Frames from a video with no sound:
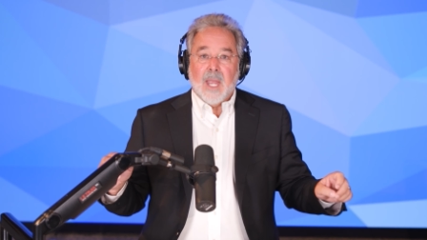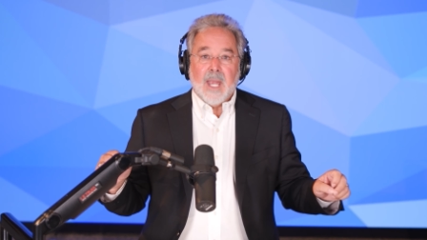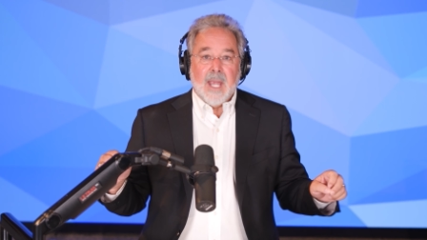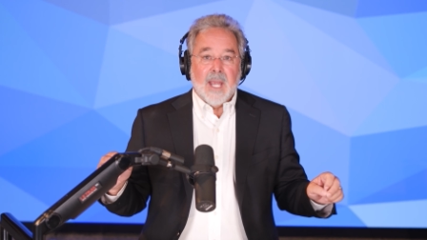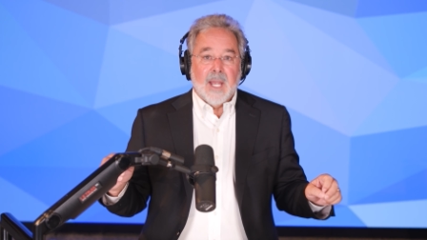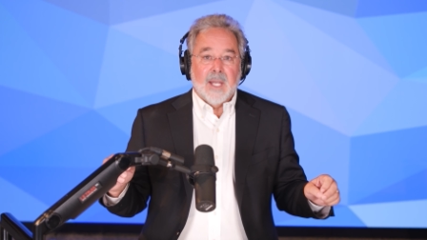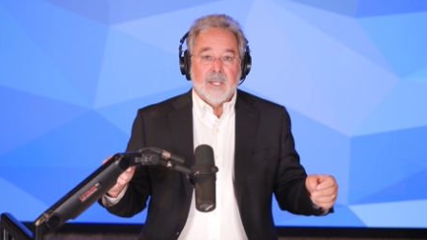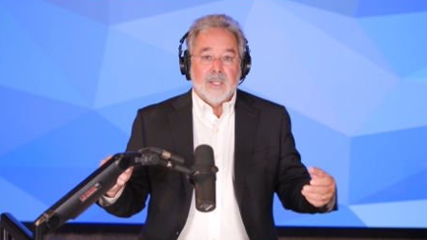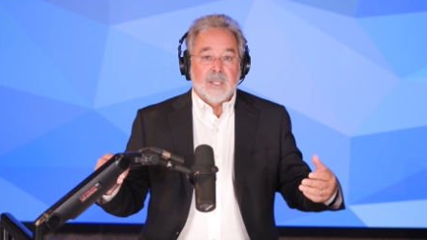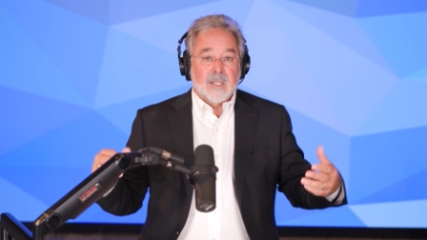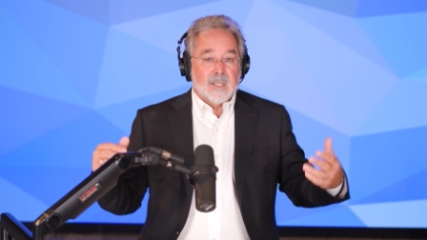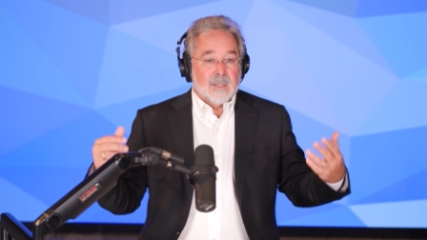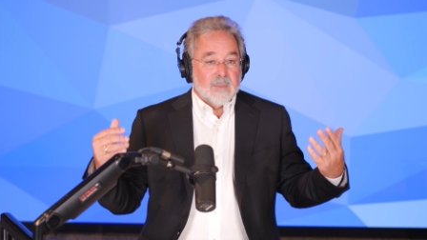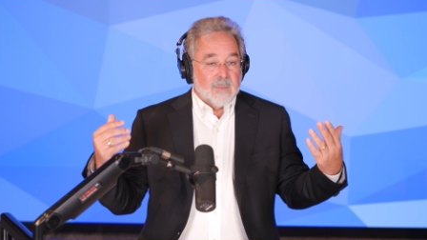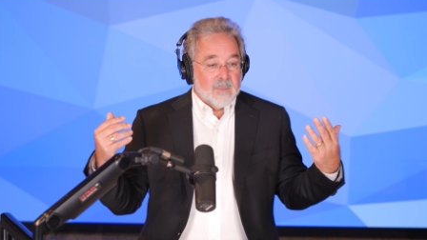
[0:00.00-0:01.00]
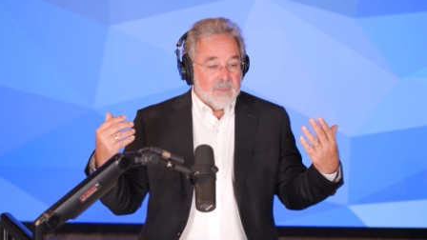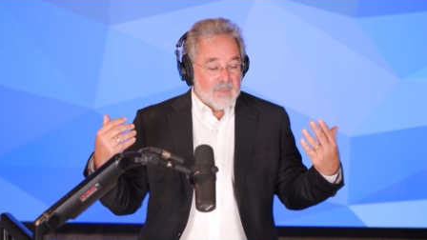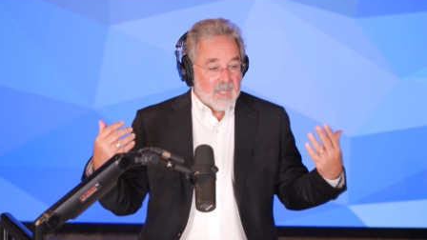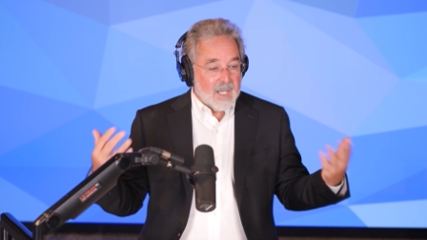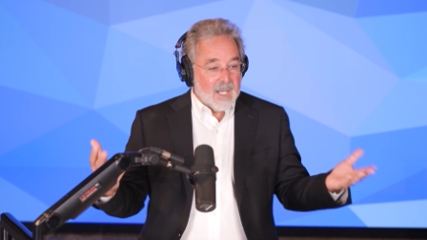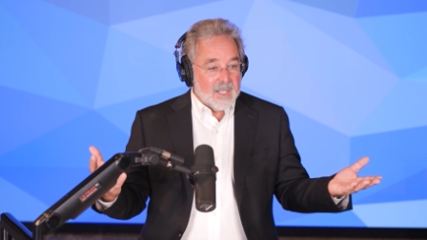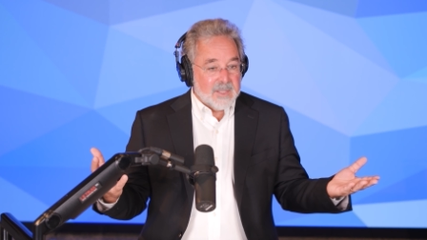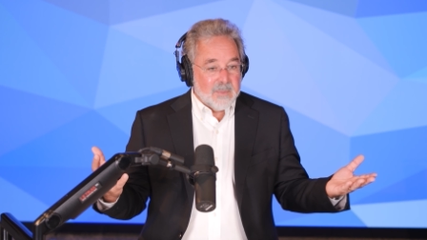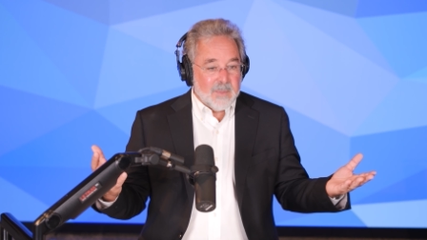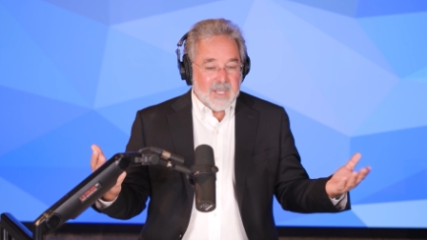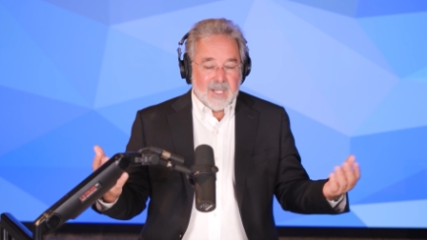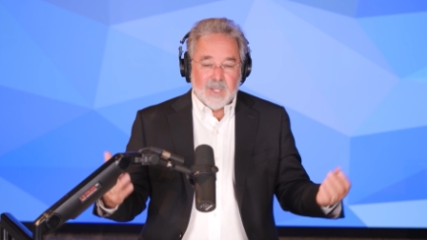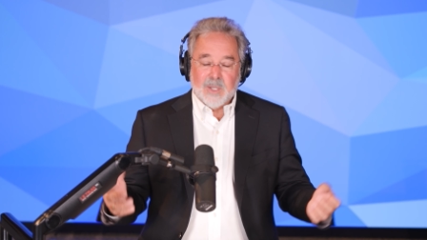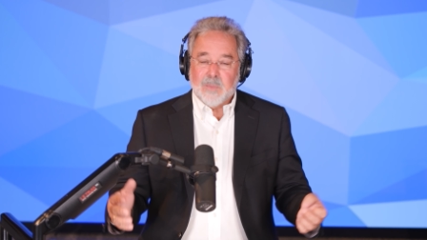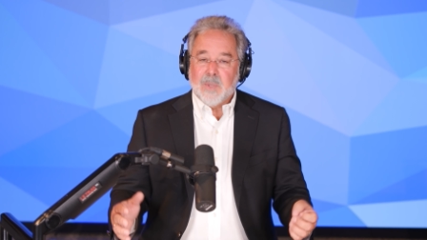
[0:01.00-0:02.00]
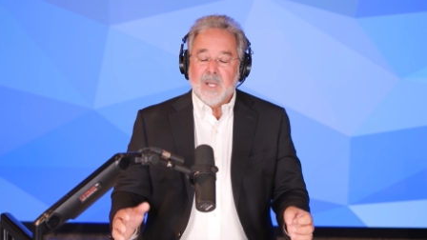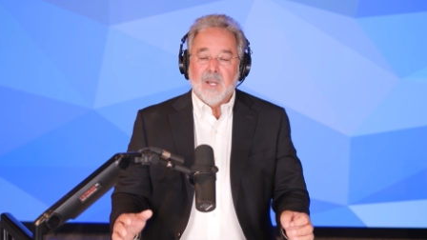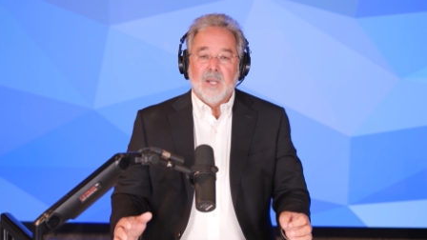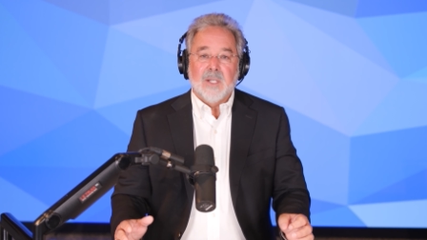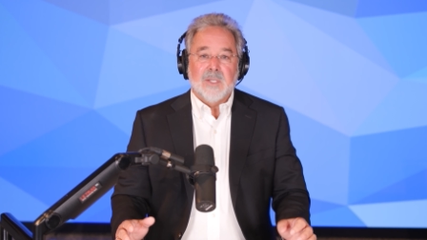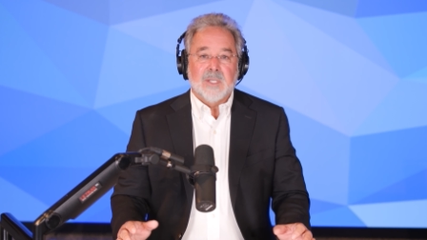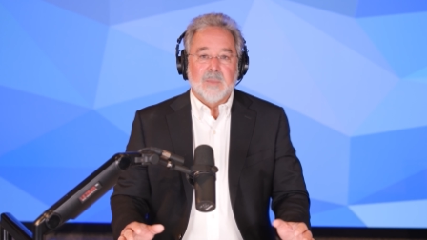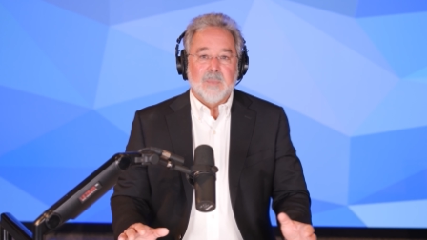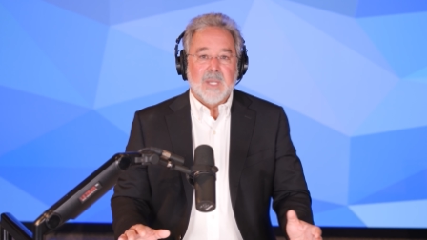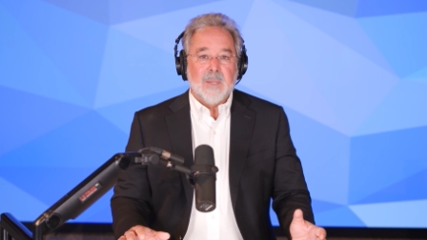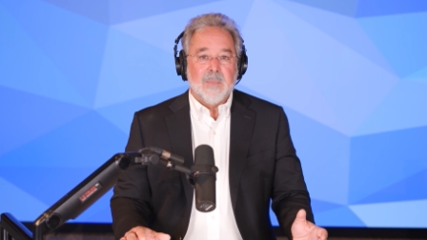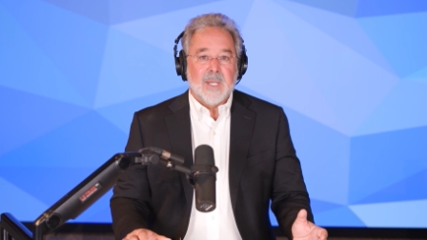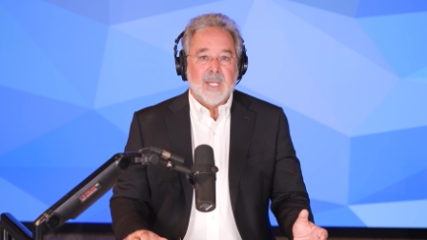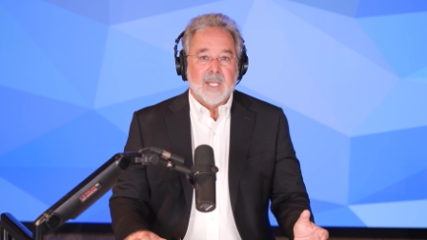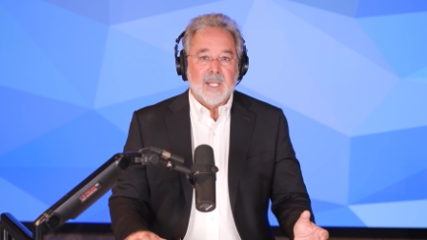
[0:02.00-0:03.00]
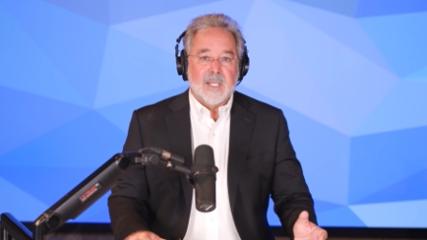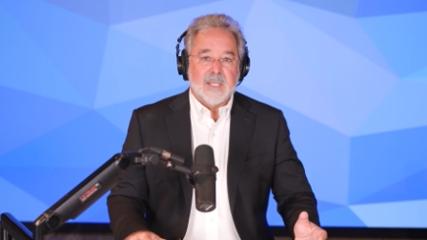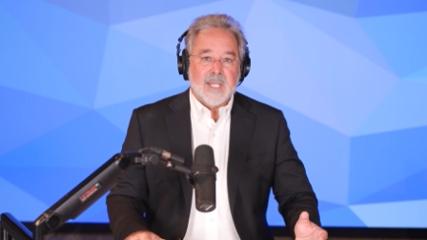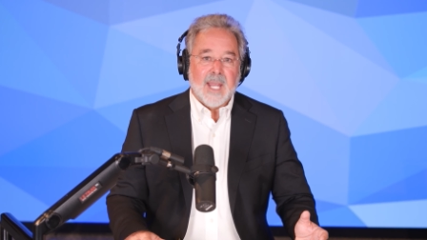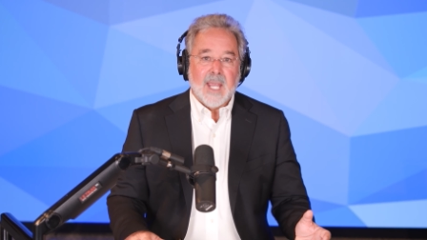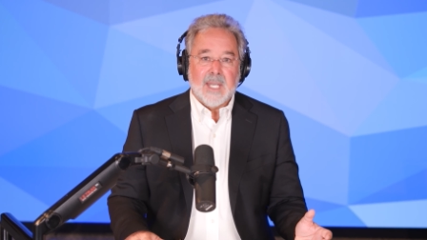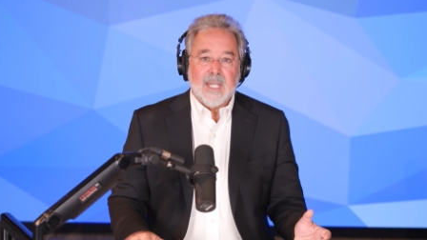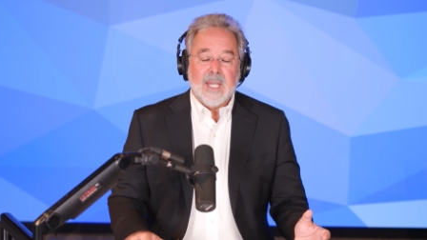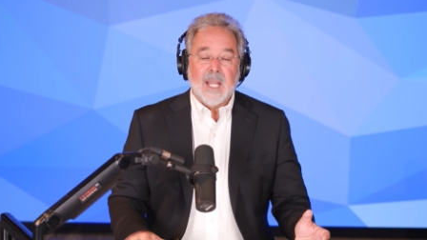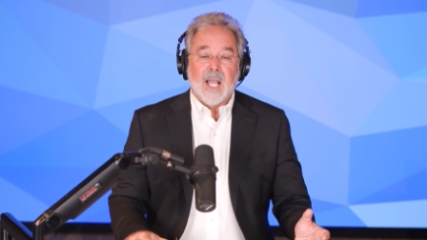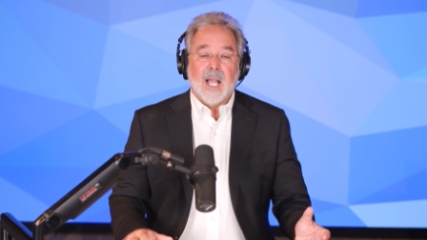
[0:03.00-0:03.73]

and us being good parents and me being a daddy